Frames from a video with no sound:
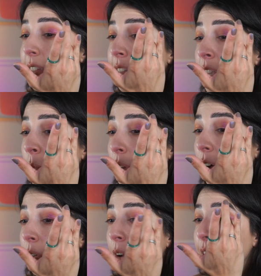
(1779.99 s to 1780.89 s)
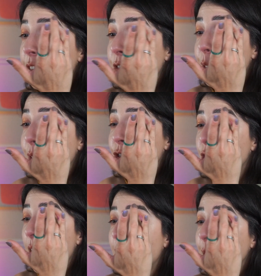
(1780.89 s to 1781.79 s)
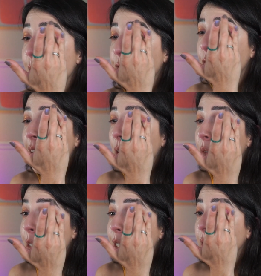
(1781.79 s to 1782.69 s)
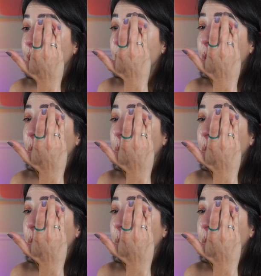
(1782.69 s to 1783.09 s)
Team Conrad just for that reason alone.